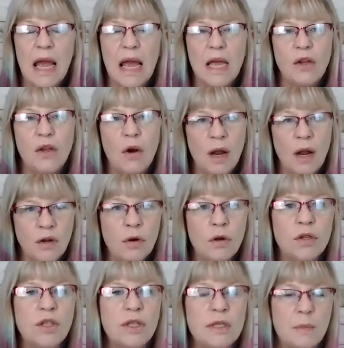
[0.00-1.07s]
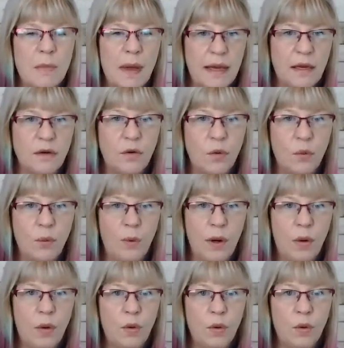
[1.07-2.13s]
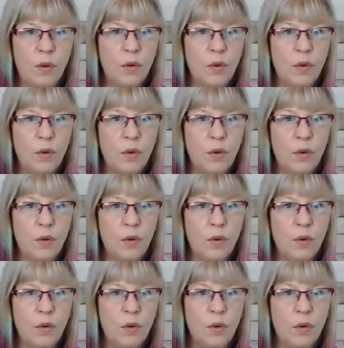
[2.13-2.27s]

Your unconscious mind will